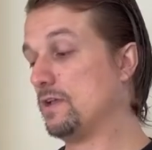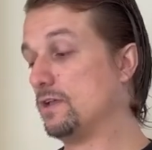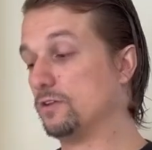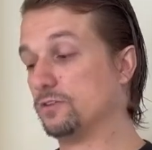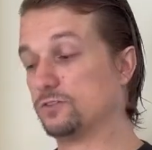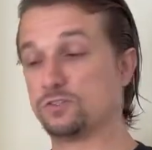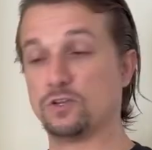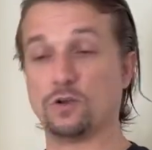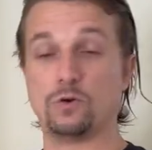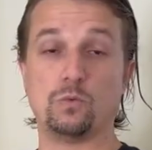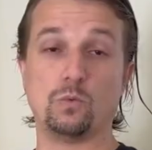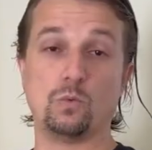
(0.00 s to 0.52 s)

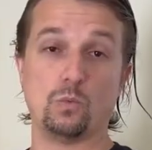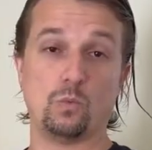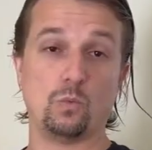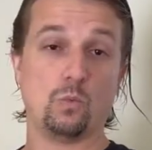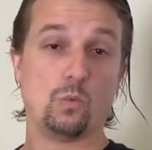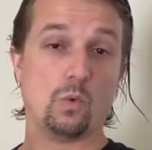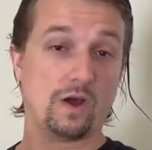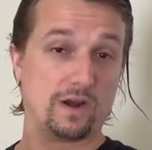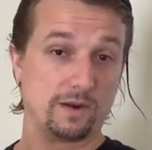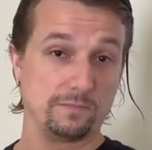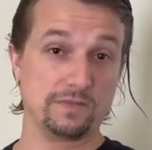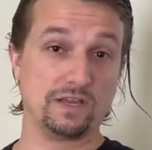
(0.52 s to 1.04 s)
So
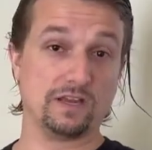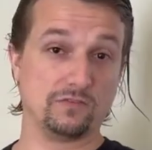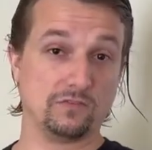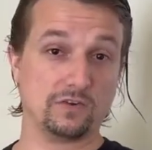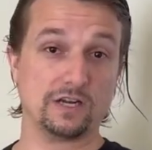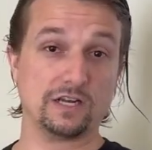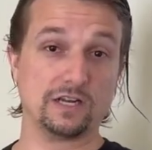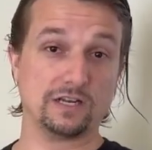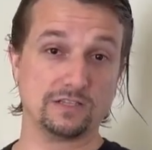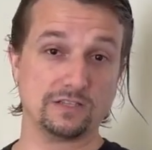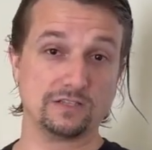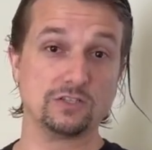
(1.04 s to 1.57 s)
what I'm getting
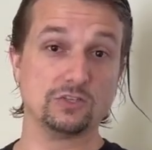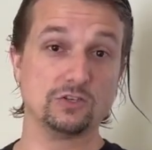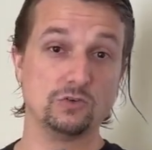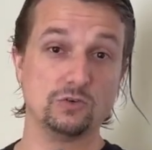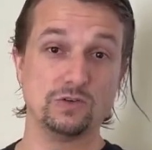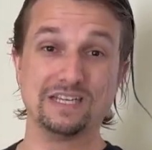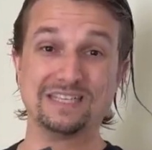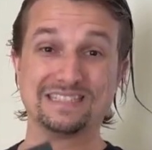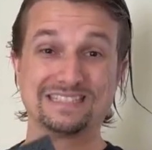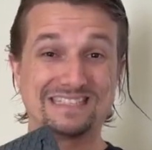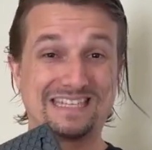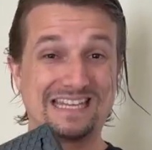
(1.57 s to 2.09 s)
ready to do
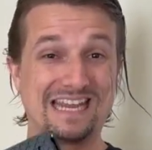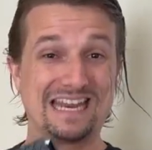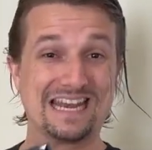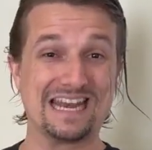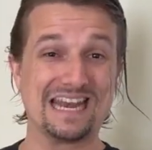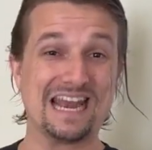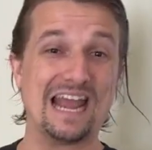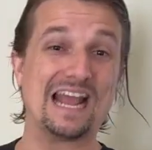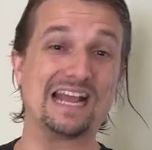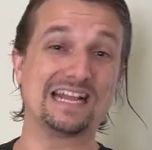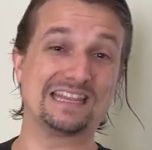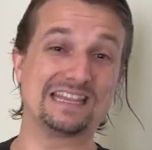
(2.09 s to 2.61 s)
is
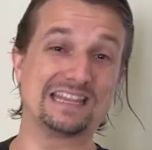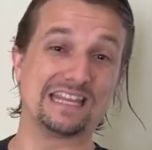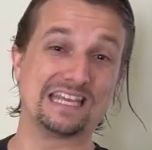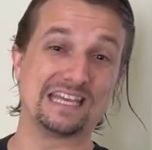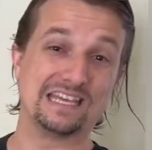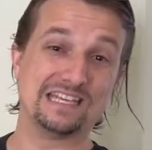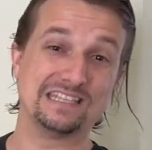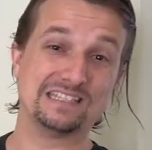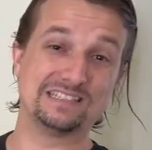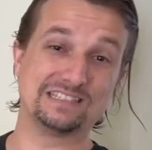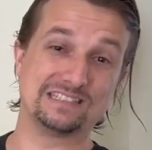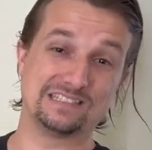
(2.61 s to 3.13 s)
connect
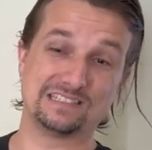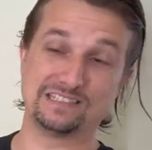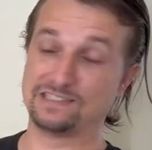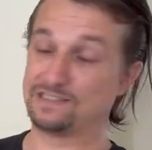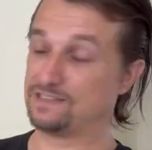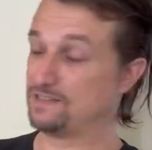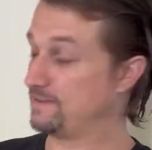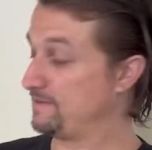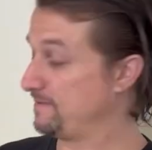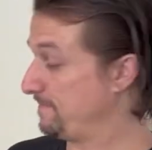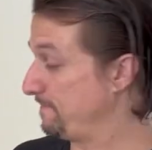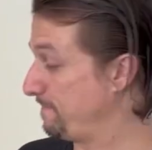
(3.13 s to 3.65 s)
this
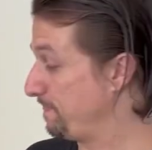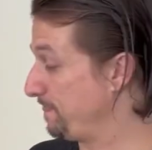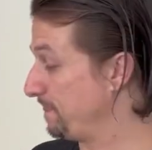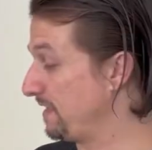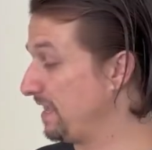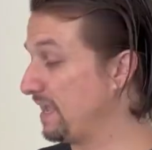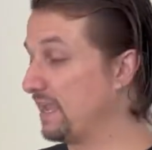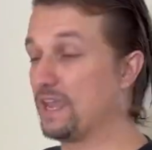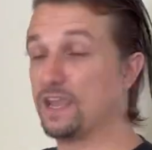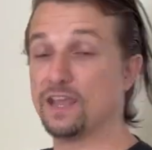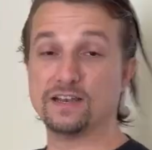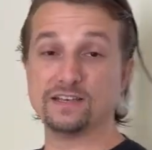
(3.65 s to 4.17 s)

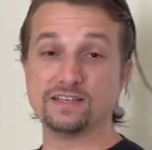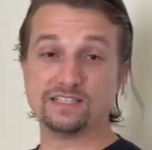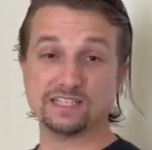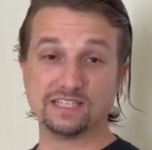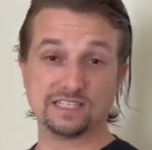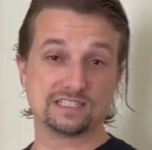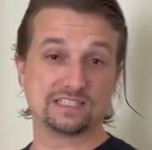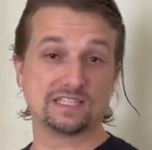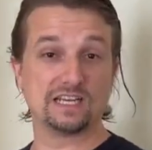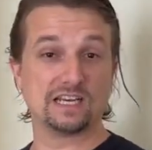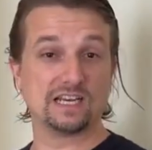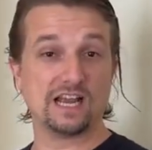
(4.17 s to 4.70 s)
and
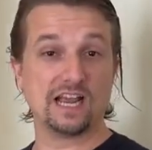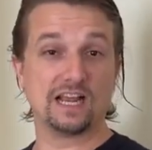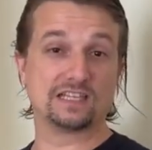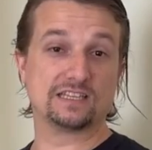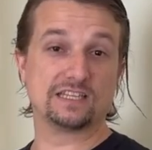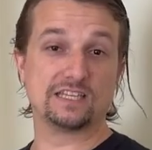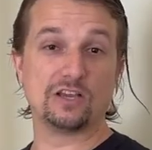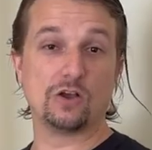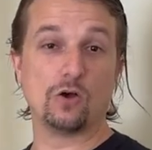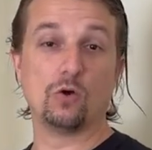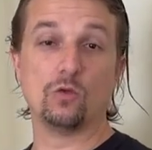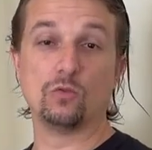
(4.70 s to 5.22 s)
disconnect
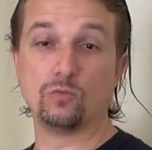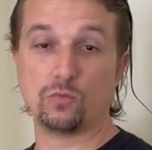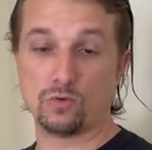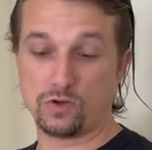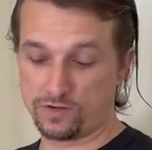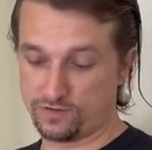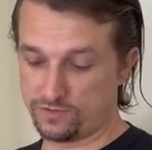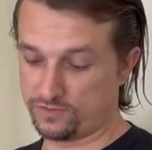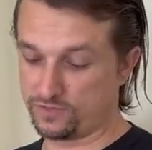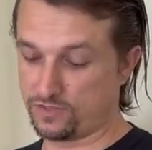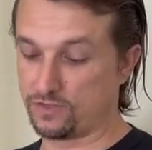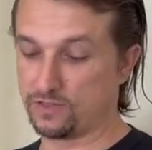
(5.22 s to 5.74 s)
the old
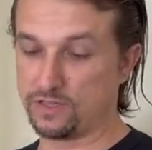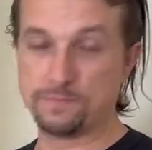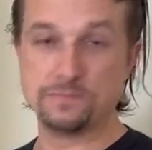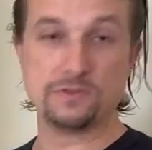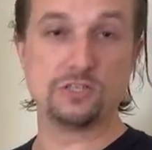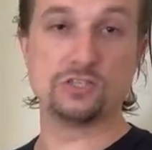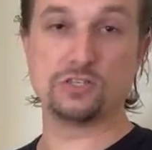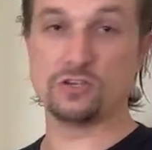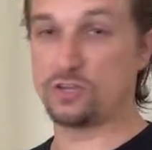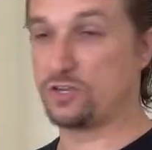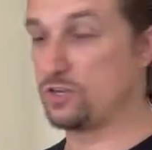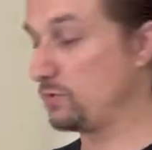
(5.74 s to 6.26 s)
one. So let me
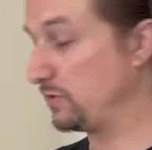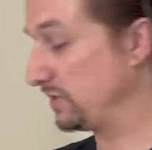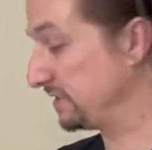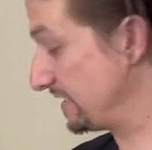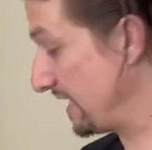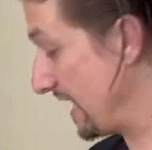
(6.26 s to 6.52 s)
show you what's